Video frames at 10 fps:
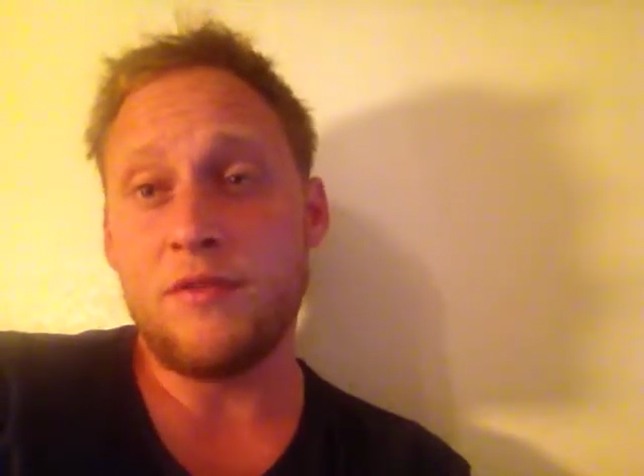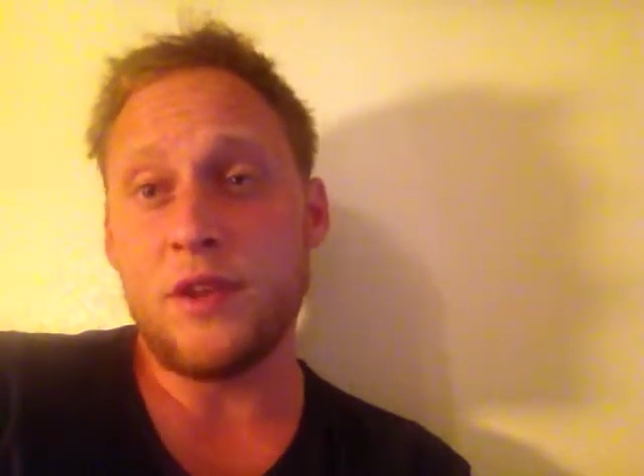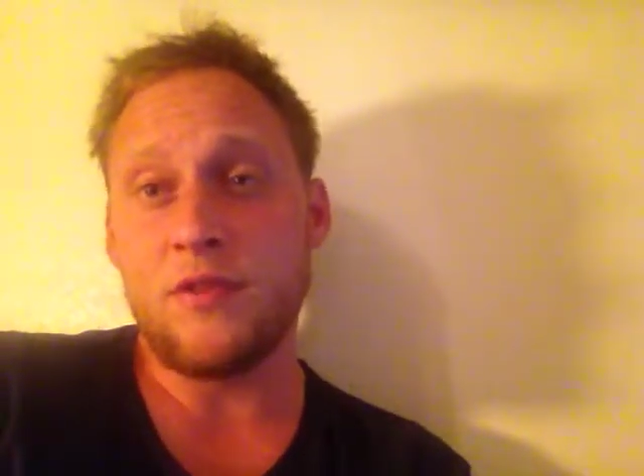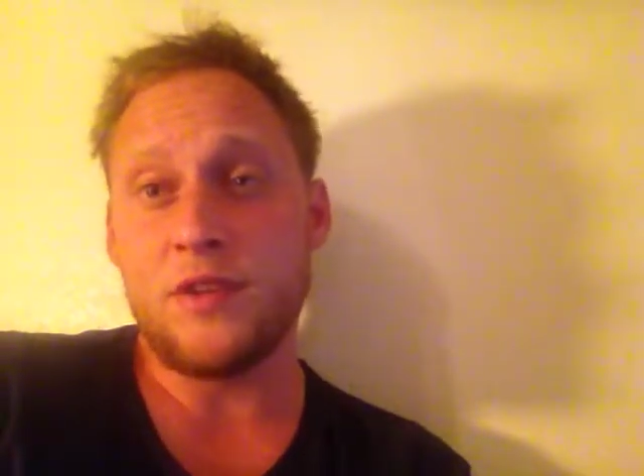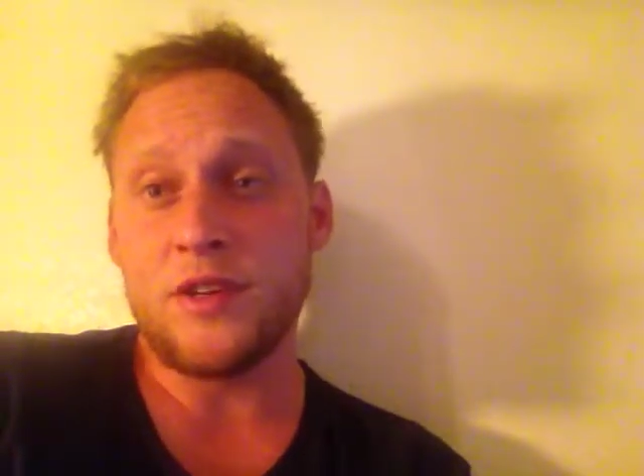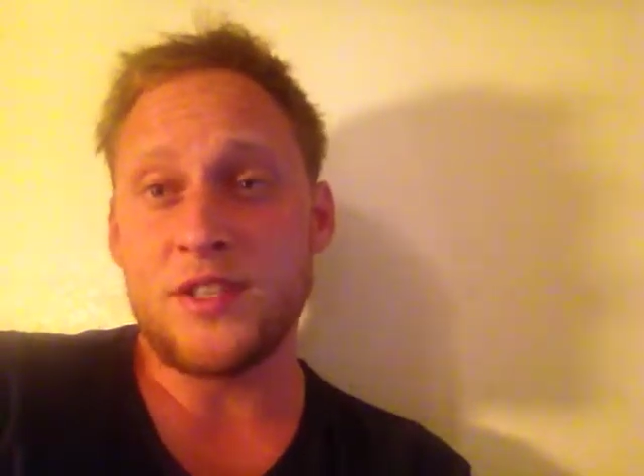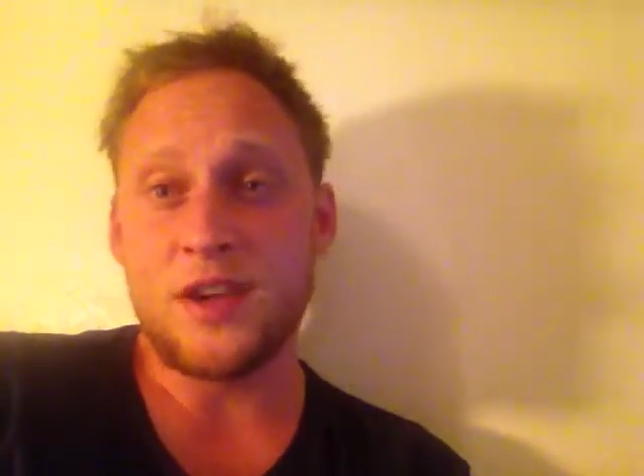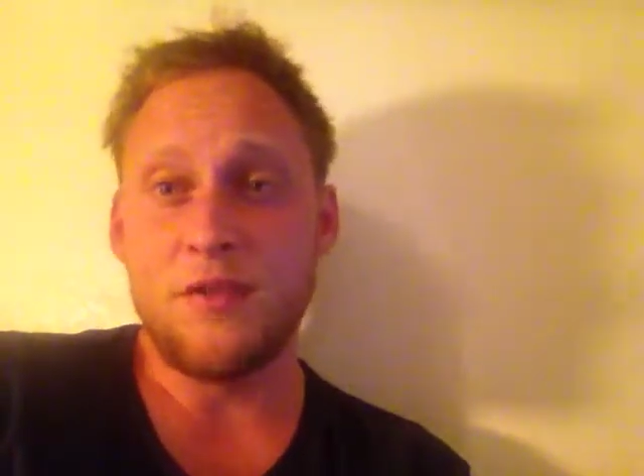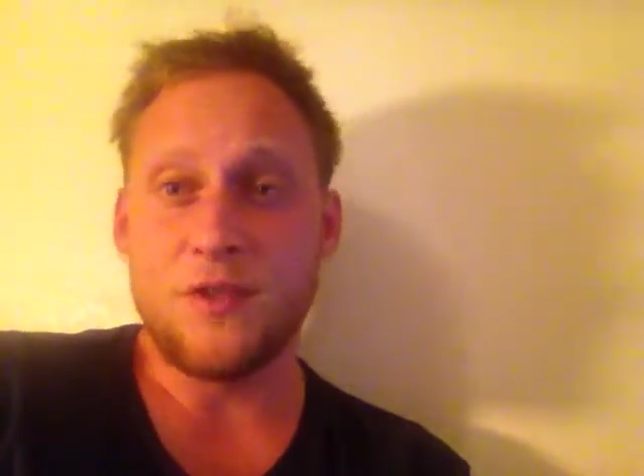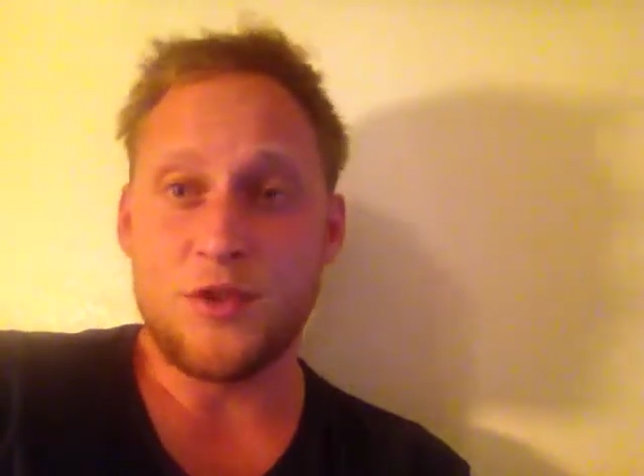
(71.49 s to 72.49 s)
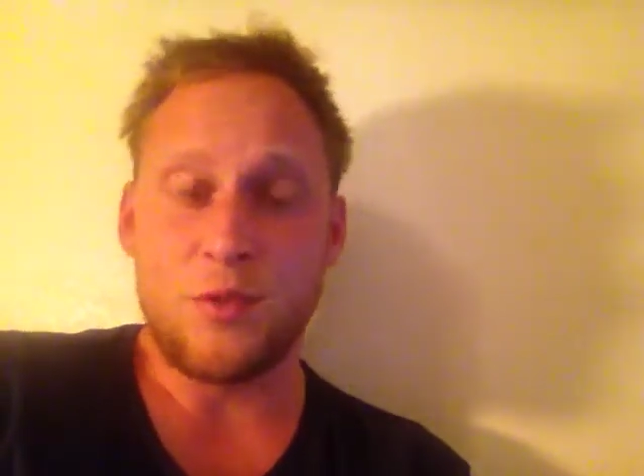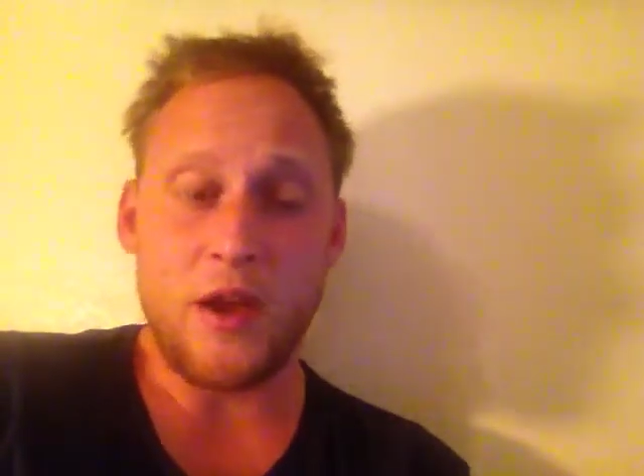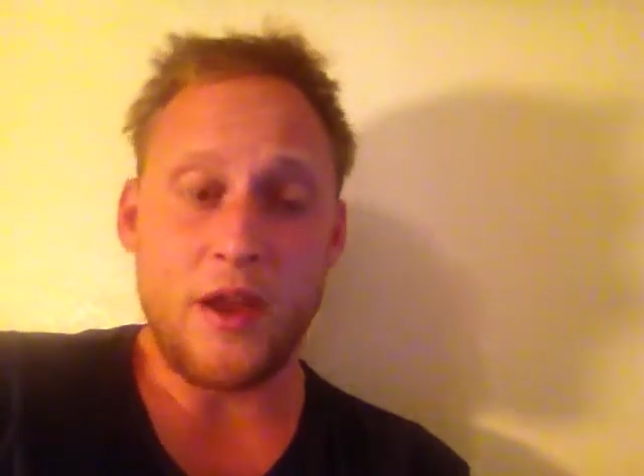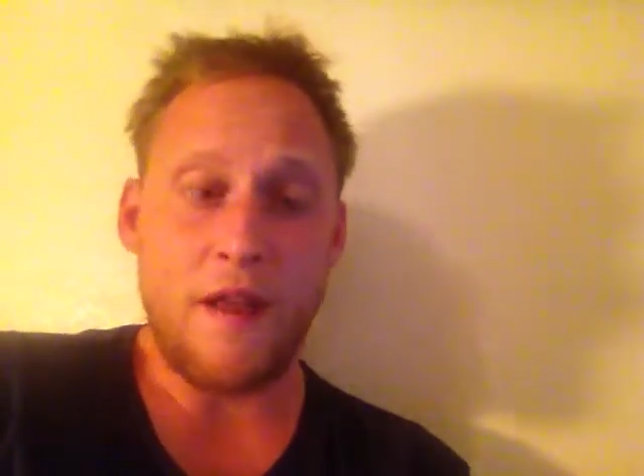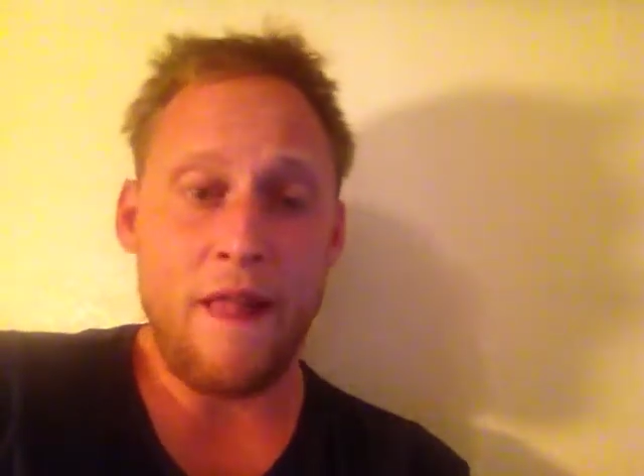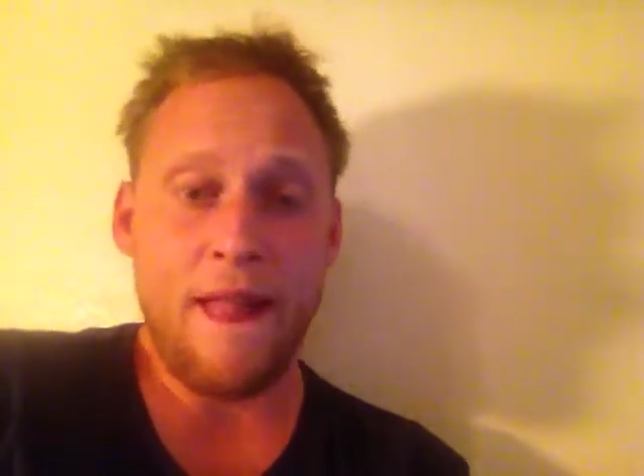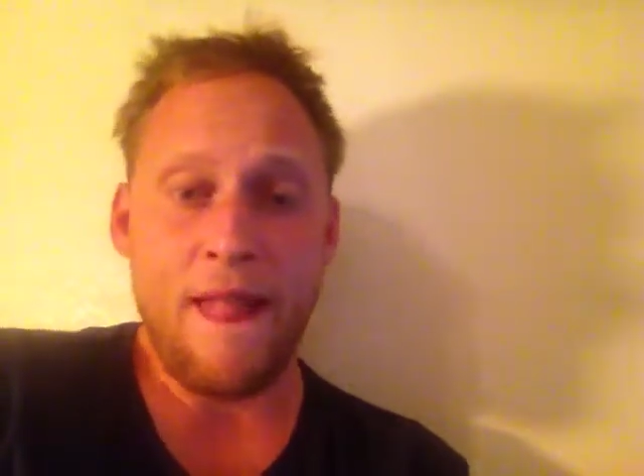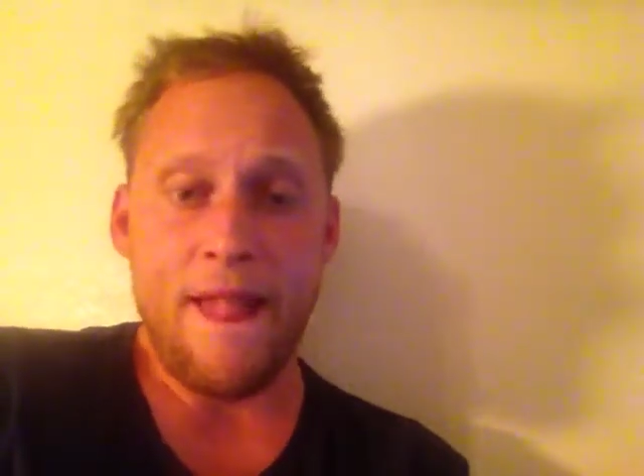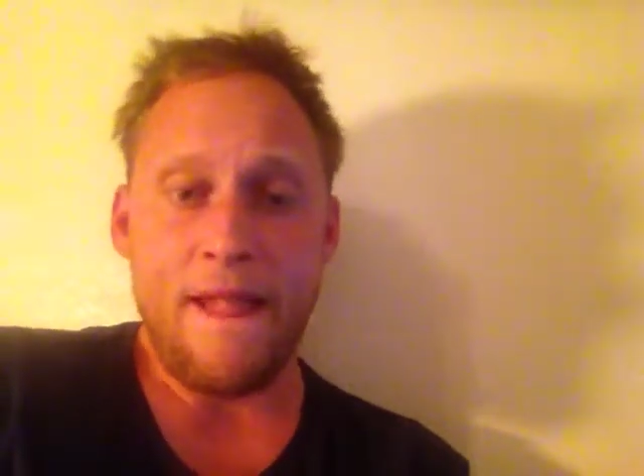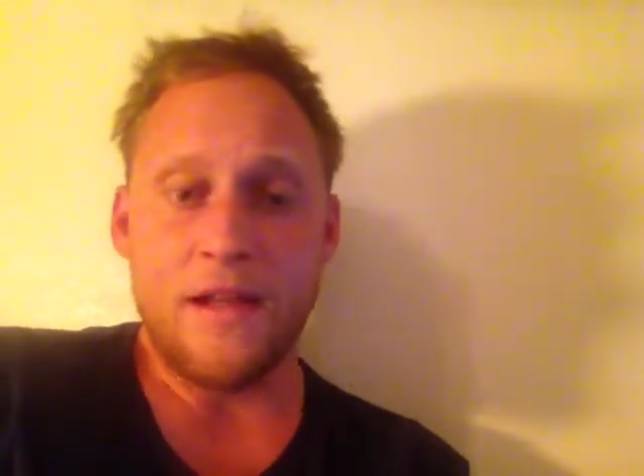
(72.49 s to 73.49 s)
in a very selfish way
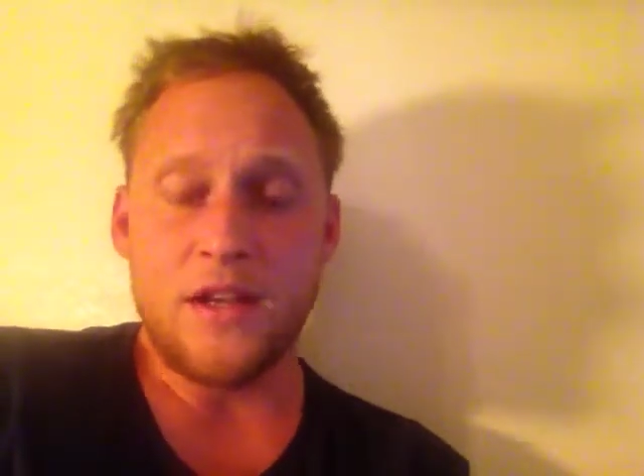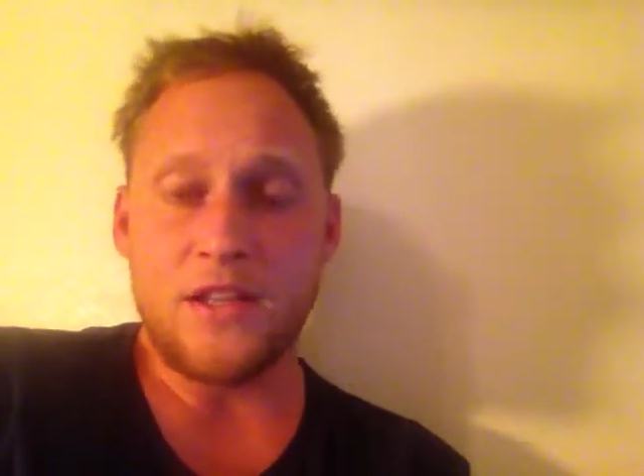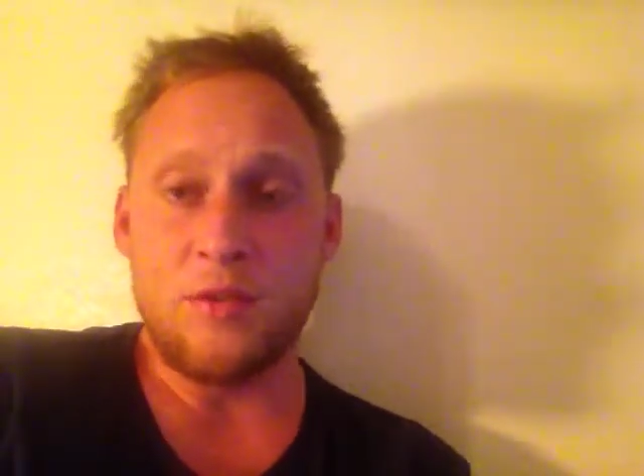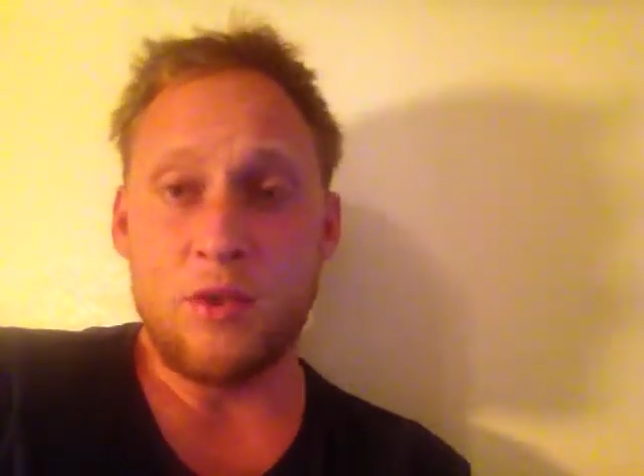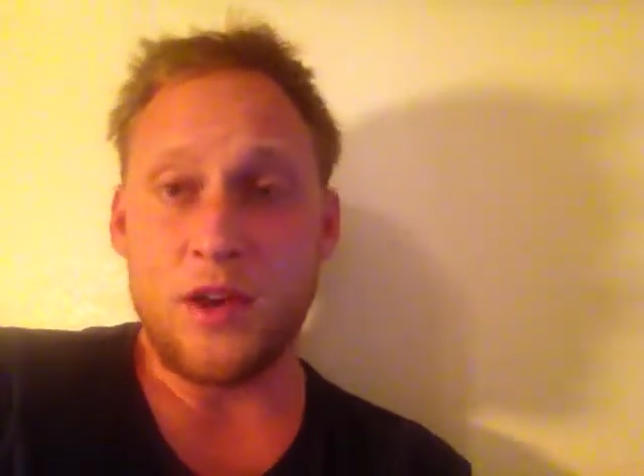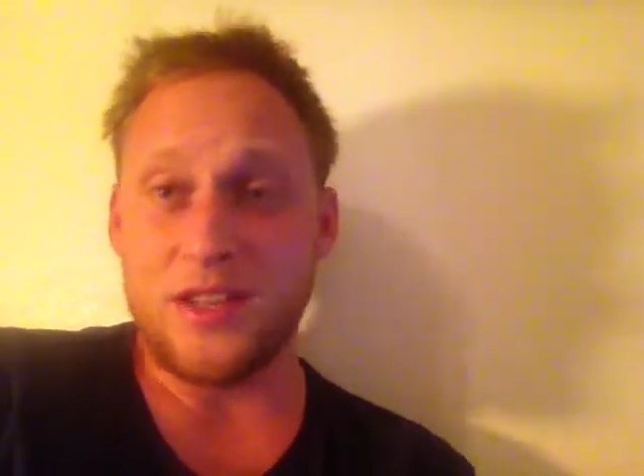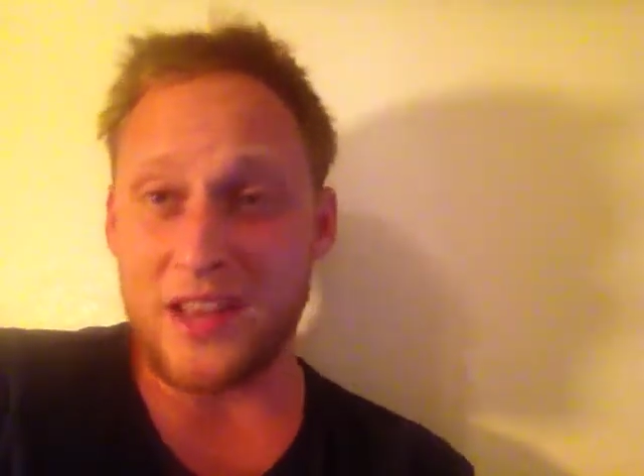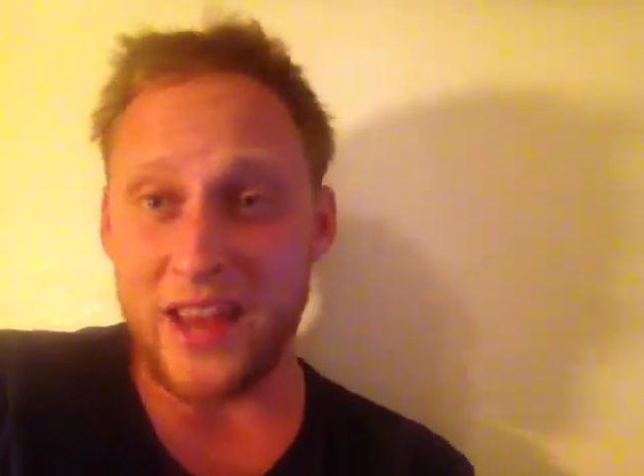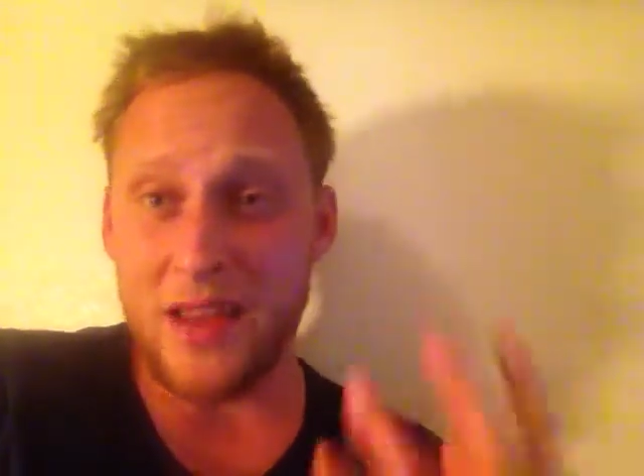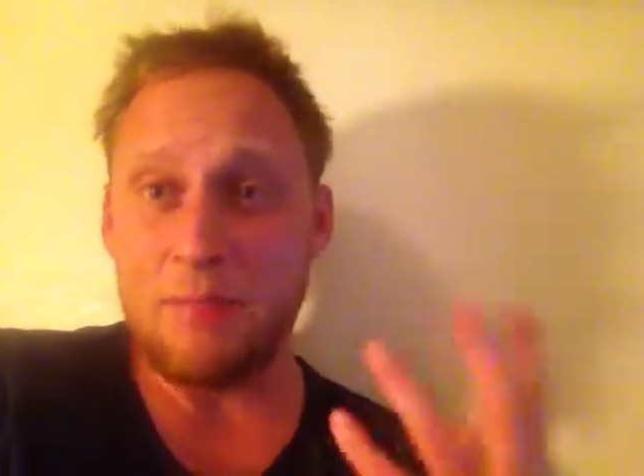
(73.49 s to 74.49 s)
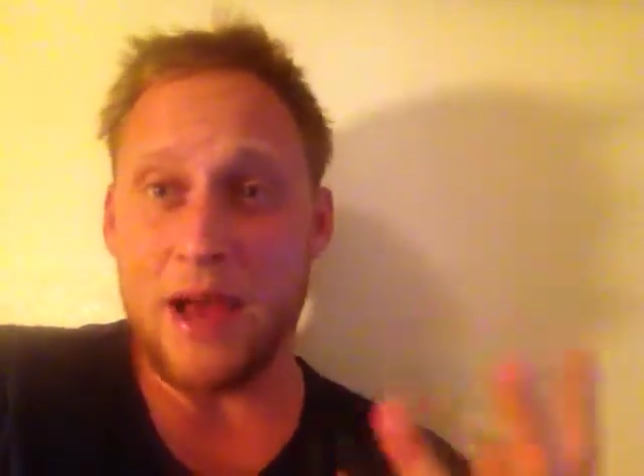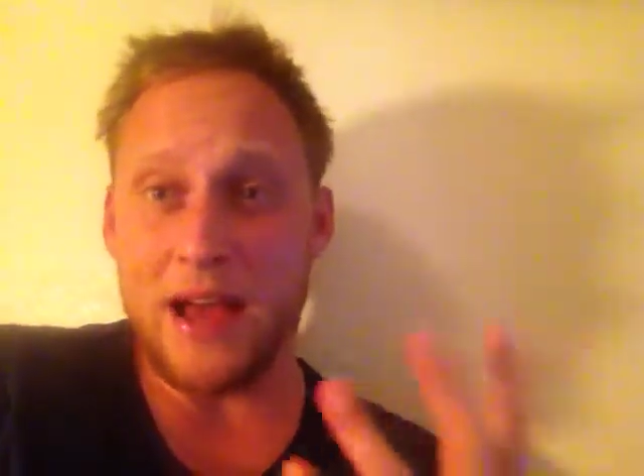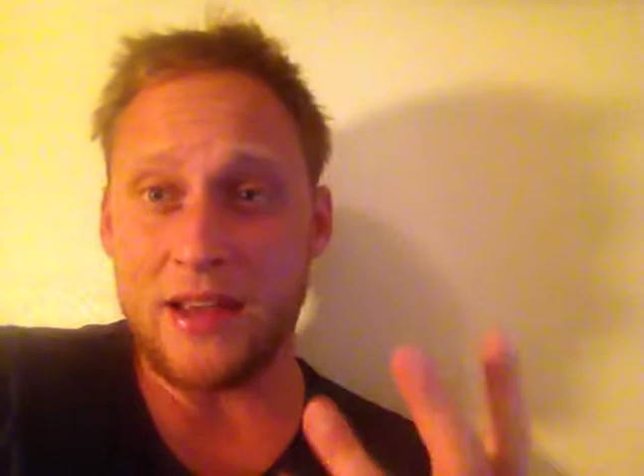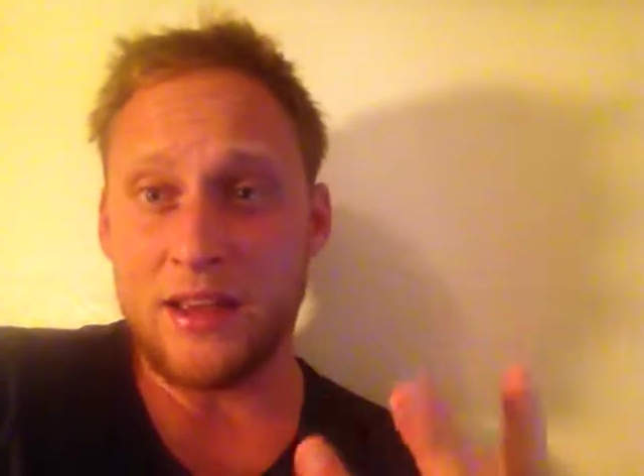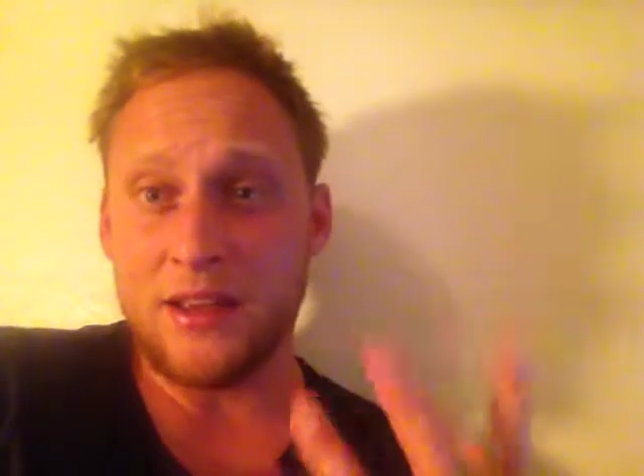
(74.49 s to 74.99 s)
because he wanted his hand back.